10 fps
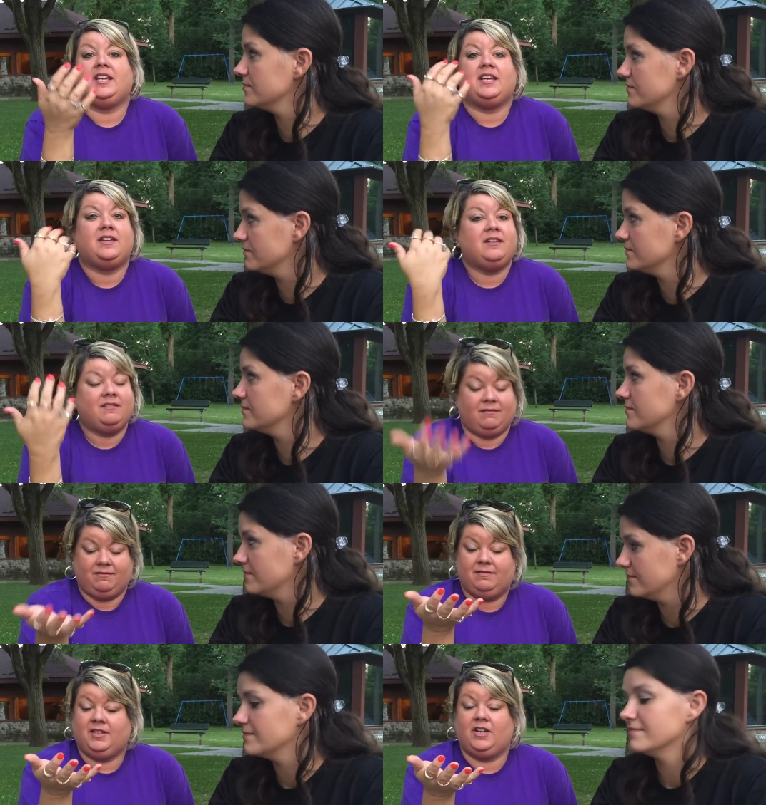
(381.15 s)
Speaker 1: in,
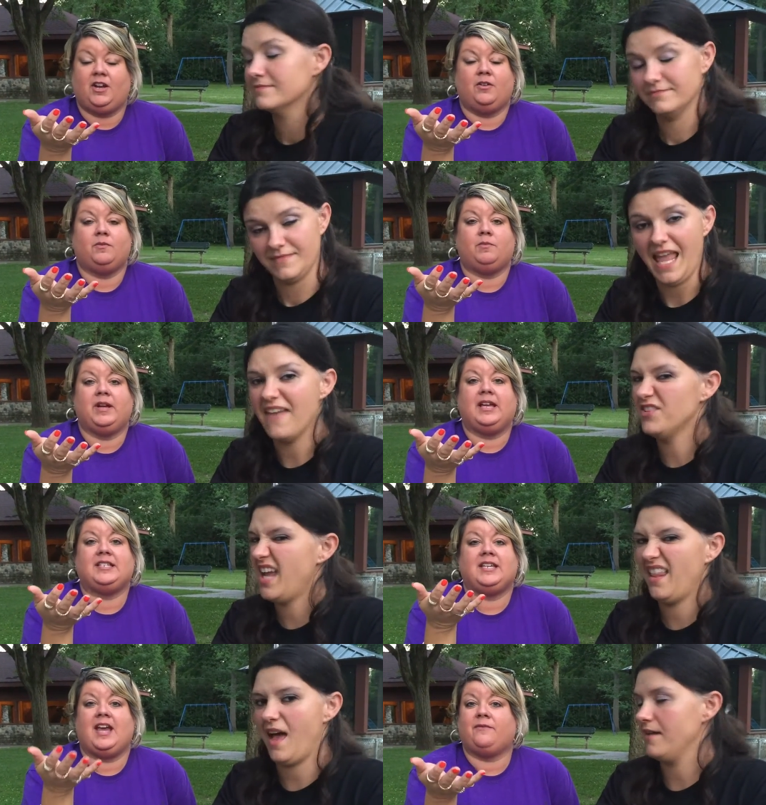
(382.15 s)
you know, bring every
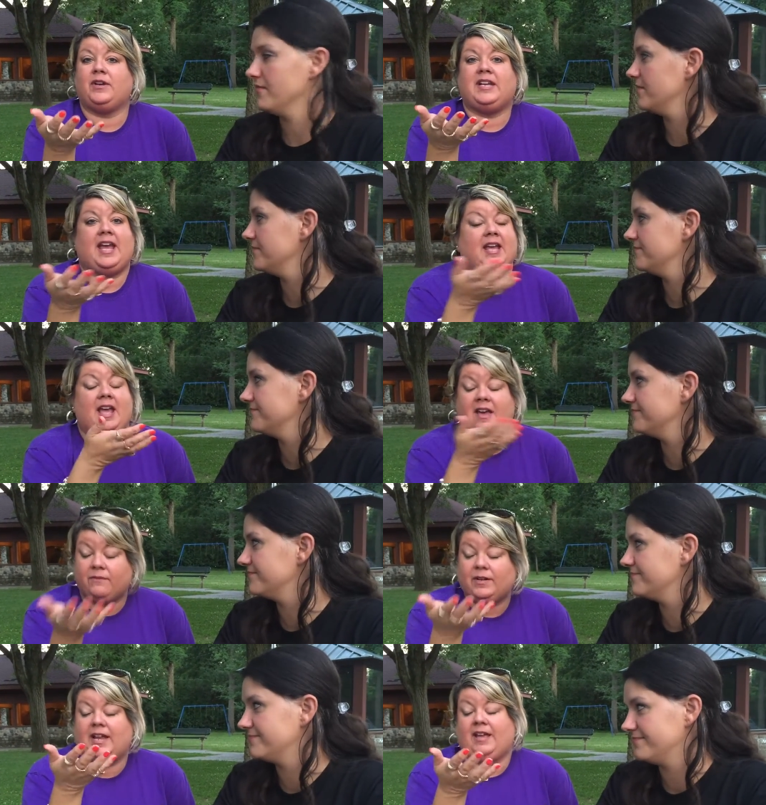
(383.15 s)
it to every day,
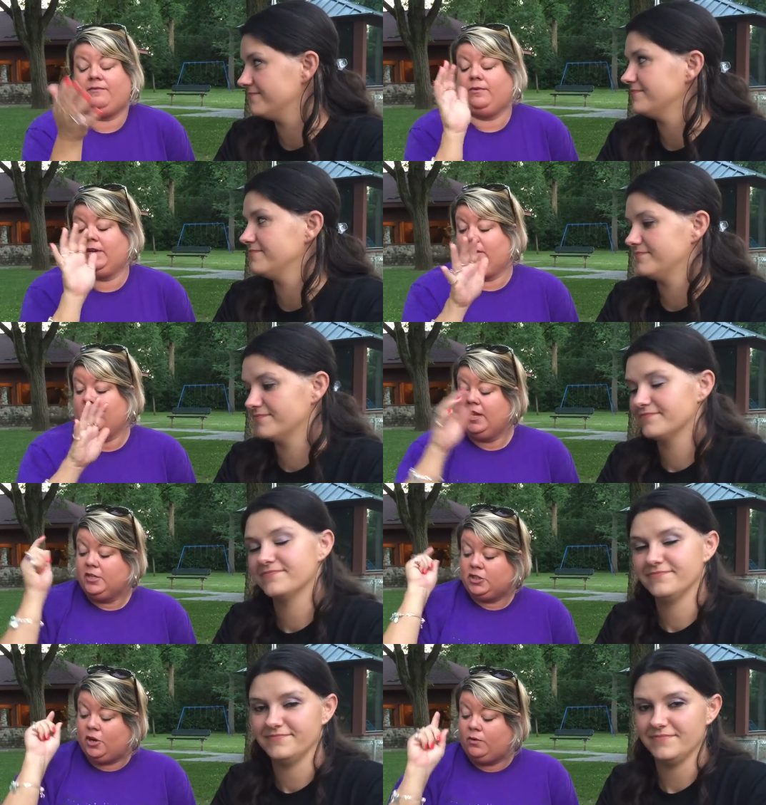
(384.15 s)
every day for you.
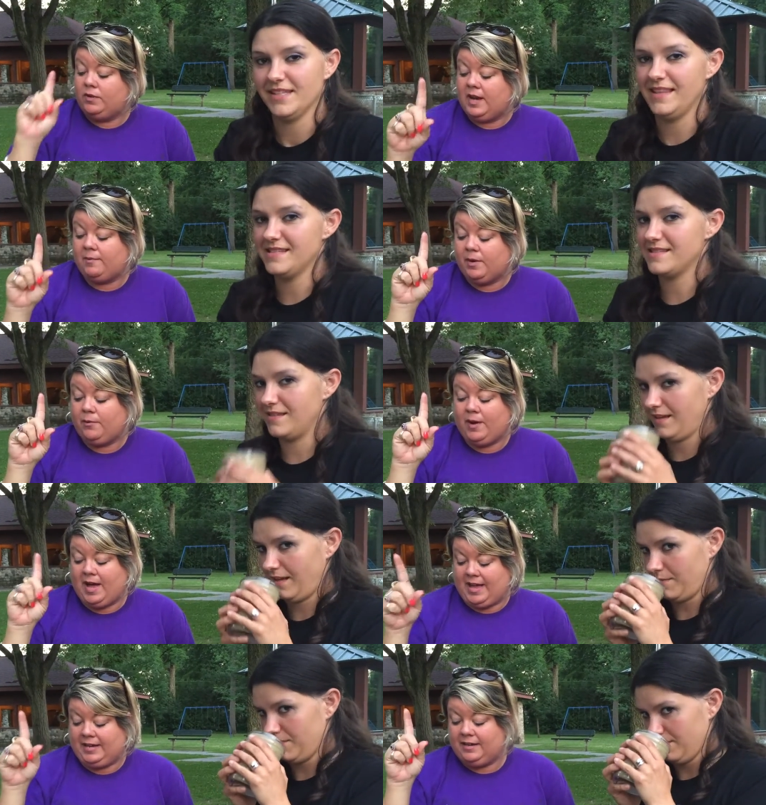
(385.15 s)
So number
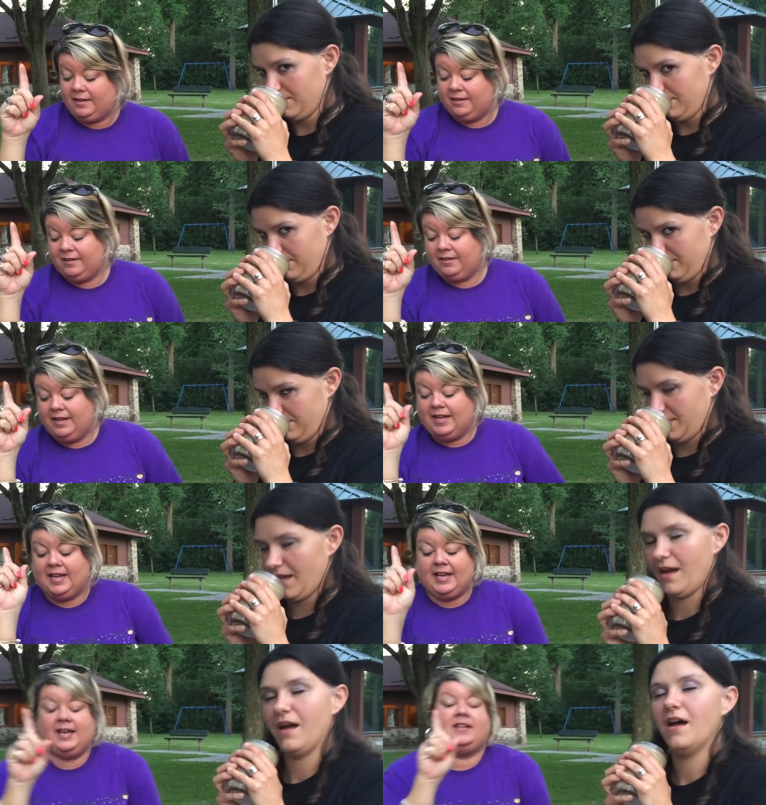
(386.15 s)

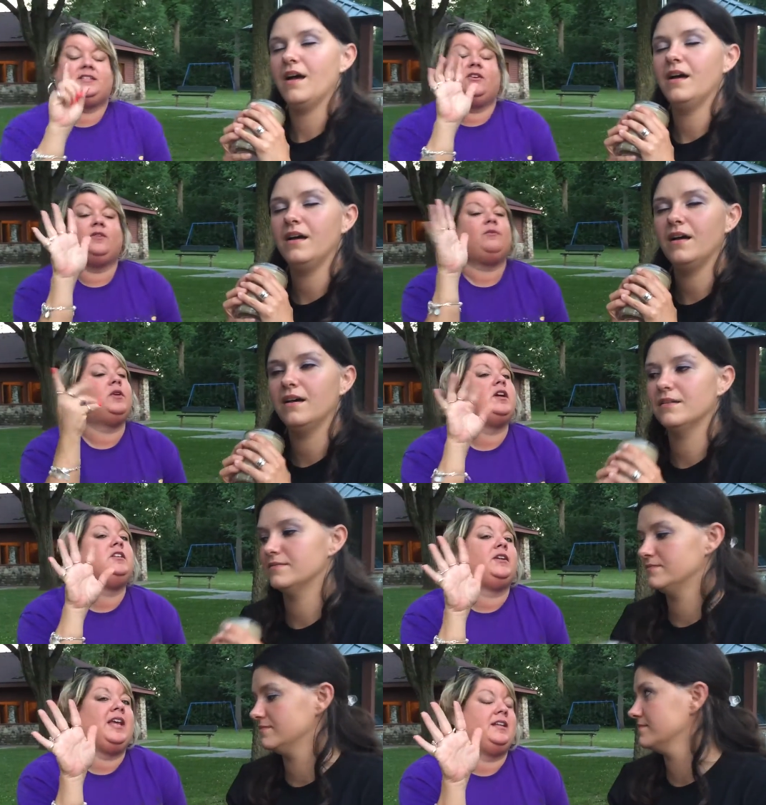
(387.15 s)
one is, or we're going
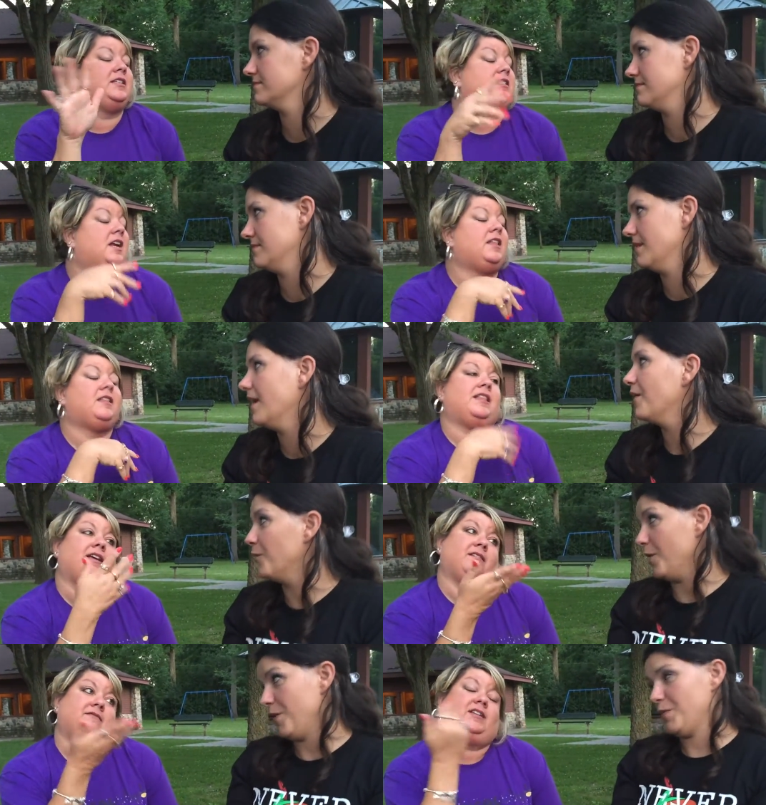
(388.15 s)
to do a countdown style
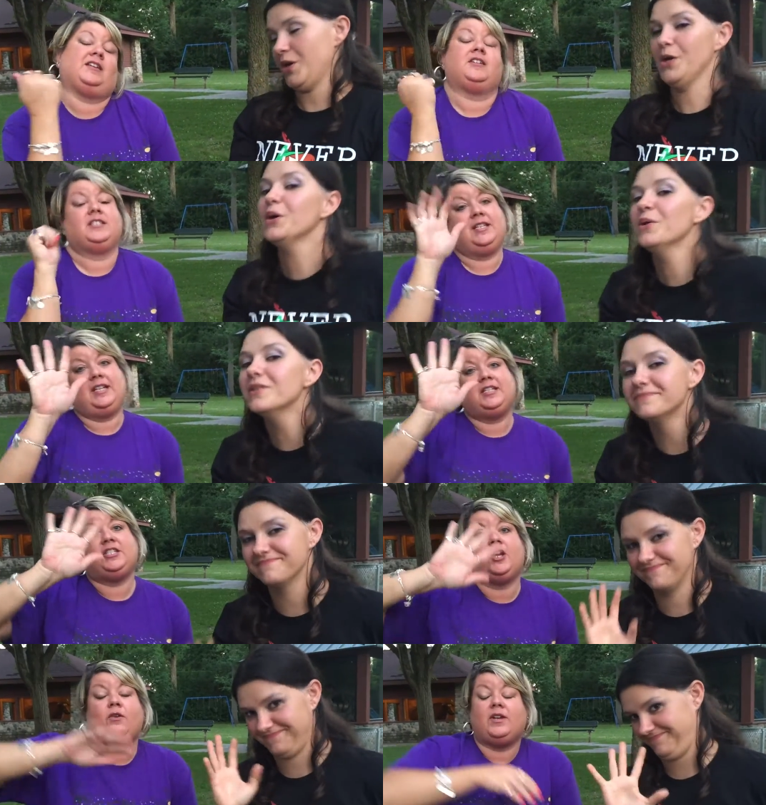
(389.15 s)
like woo, woo, Krys did.
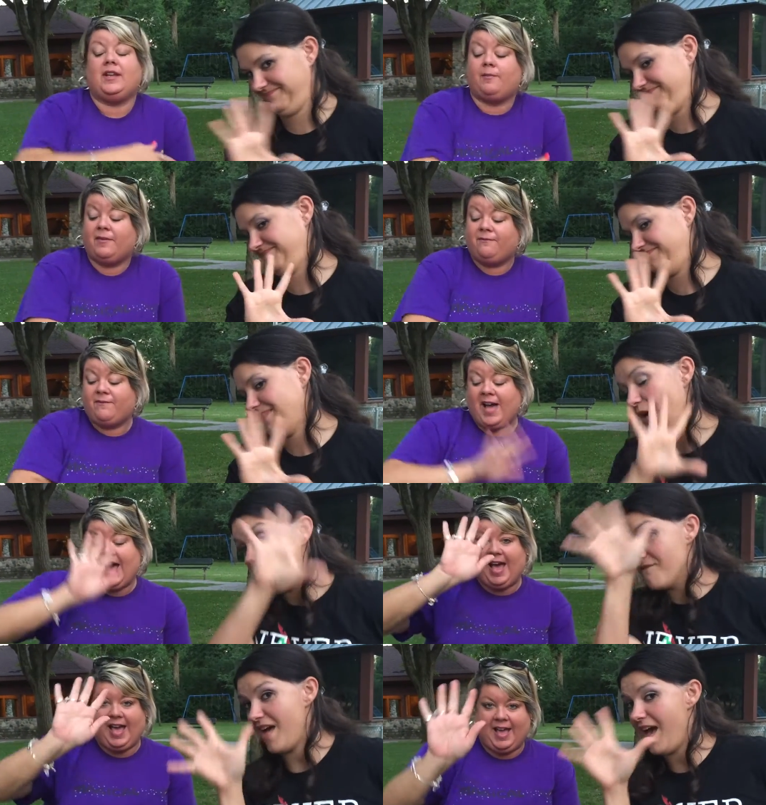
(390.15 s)
So number
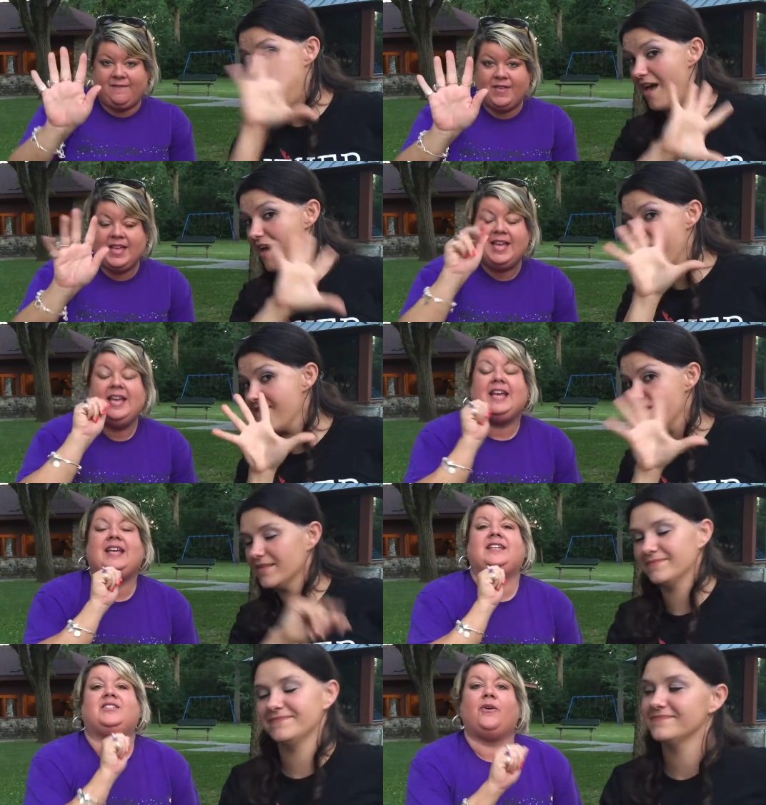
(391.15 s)
five
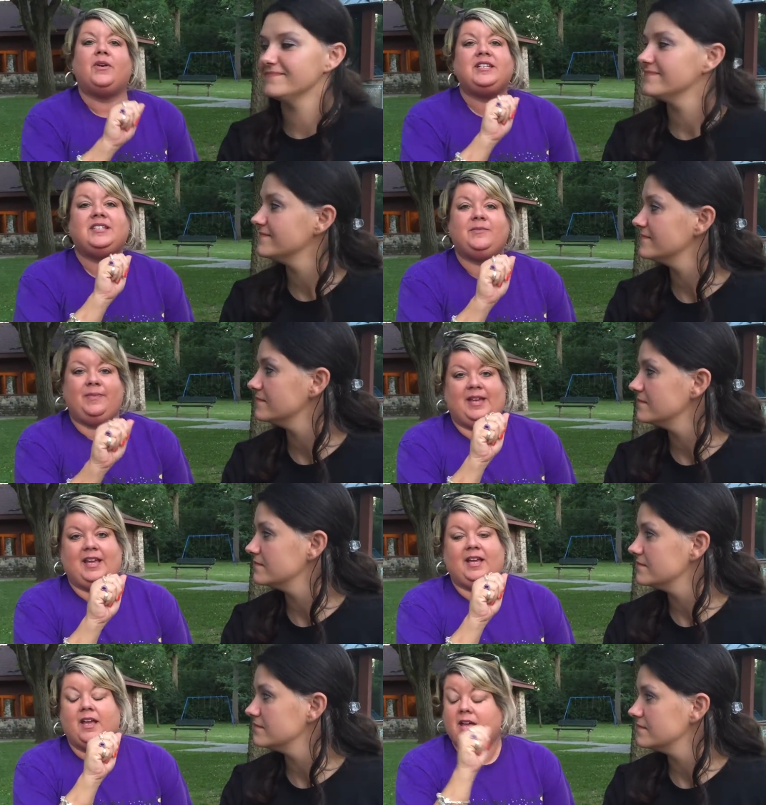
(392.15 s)
is going to
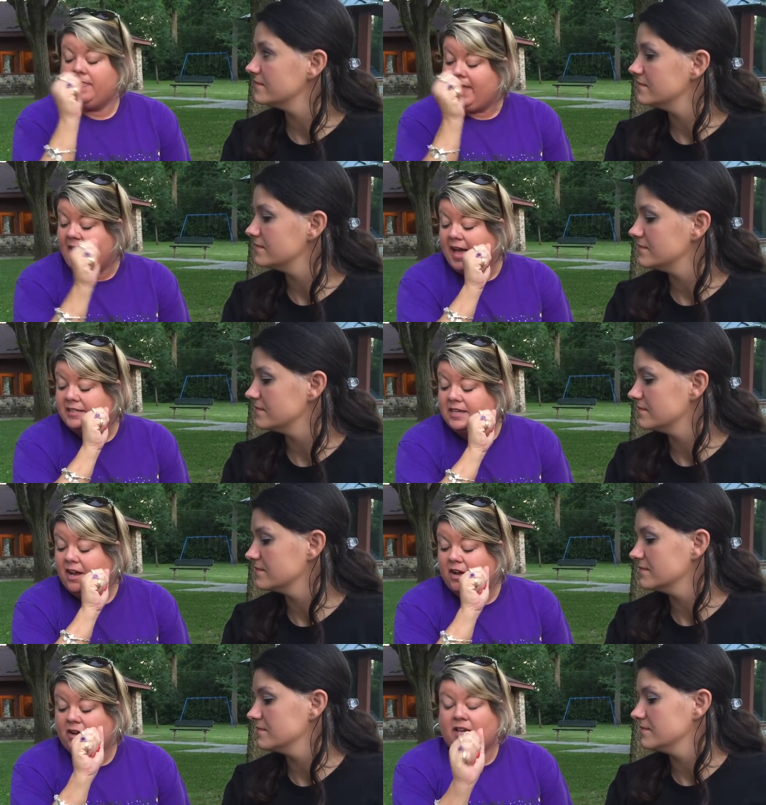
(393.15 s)
be that
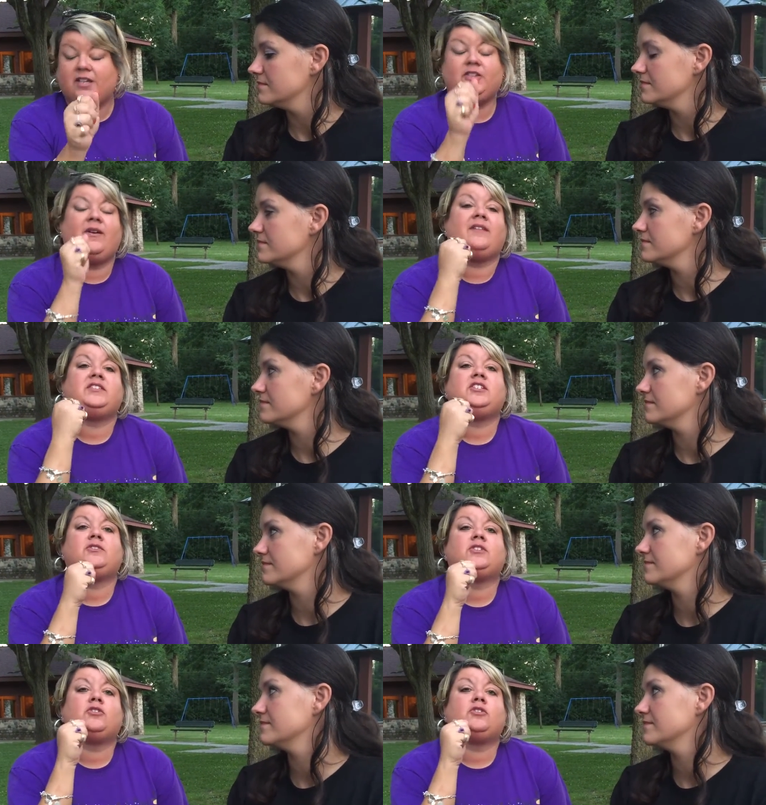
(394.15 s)
you have to do